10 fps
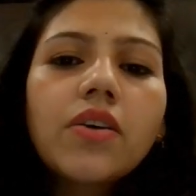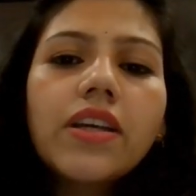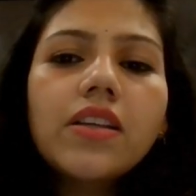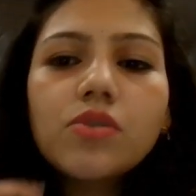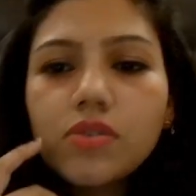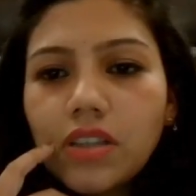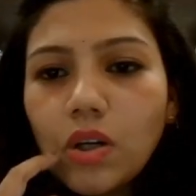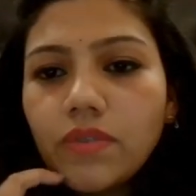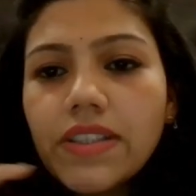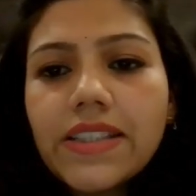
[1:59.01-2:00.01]
Okay, so
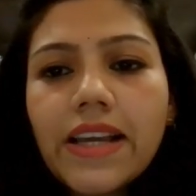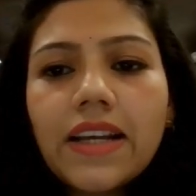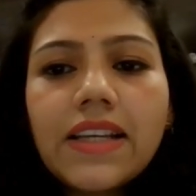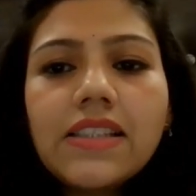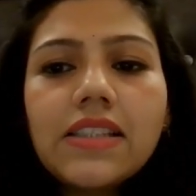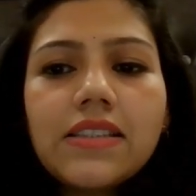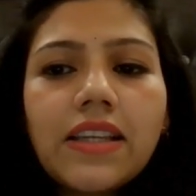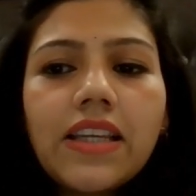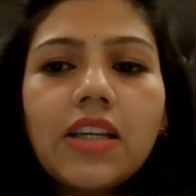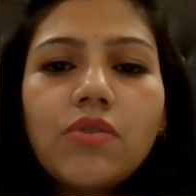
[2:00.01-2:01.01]
Southwest Airlines is
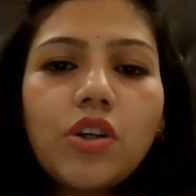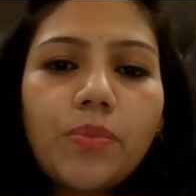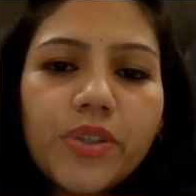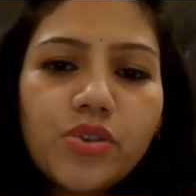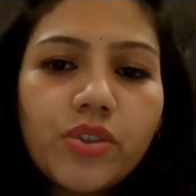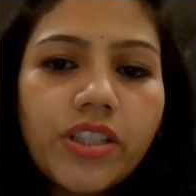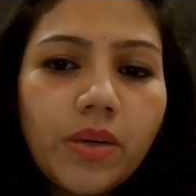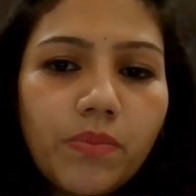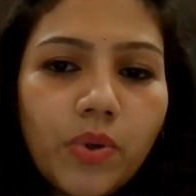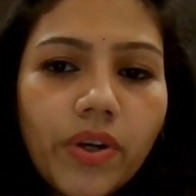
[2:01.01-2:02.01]
an equal
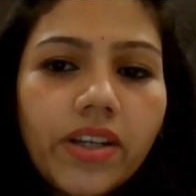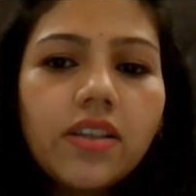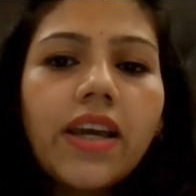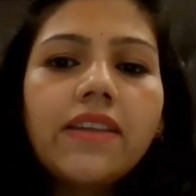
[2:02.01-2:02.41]
opportunity employer